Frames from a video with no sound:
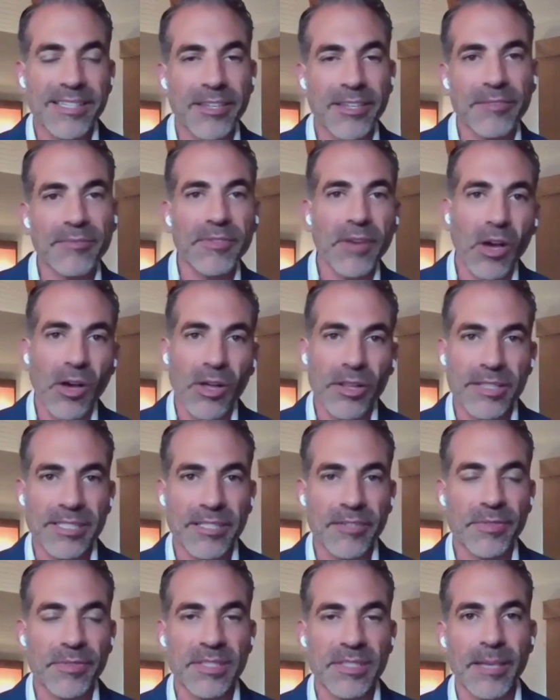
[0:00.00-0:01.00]
of all the
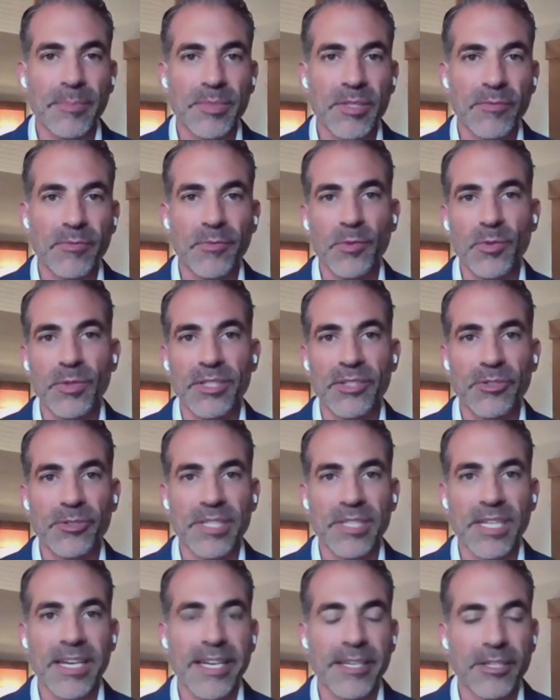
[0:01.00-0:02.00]
different types of food in your
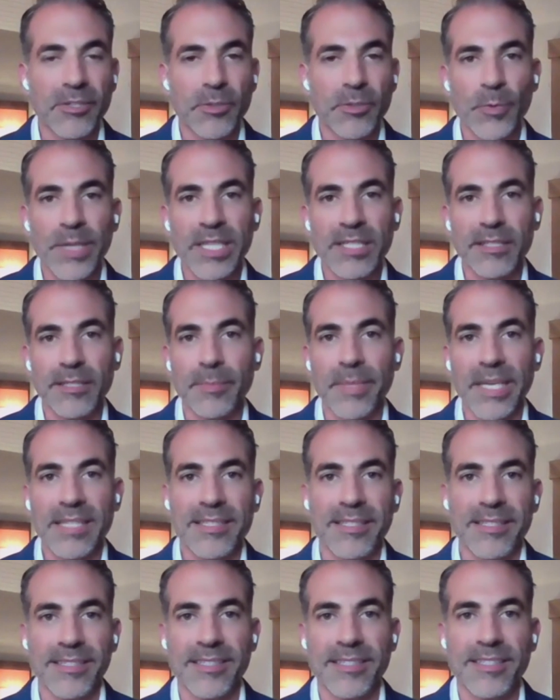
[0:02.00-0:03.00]
diet on a weekly
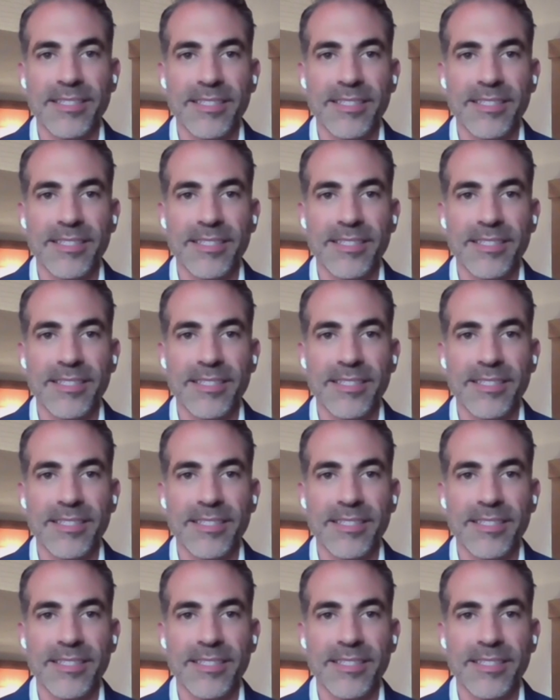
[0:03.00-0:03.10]
basis.